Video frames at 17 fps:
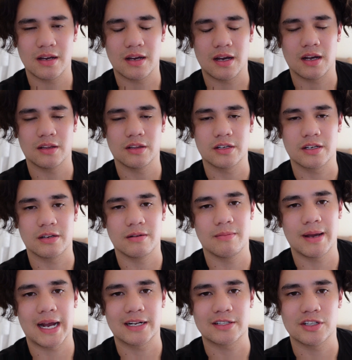uh, looking
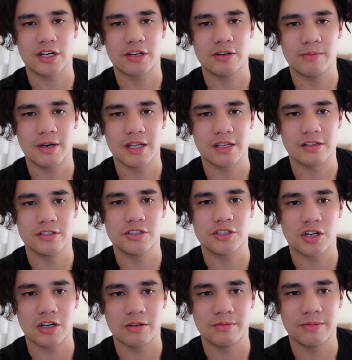back, documenting the
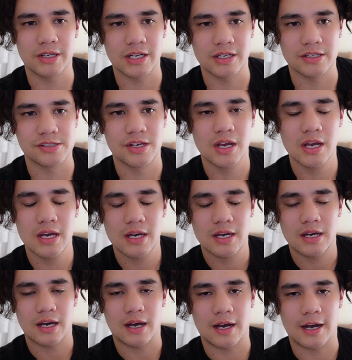journey, because
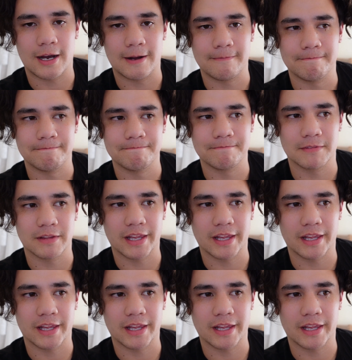um,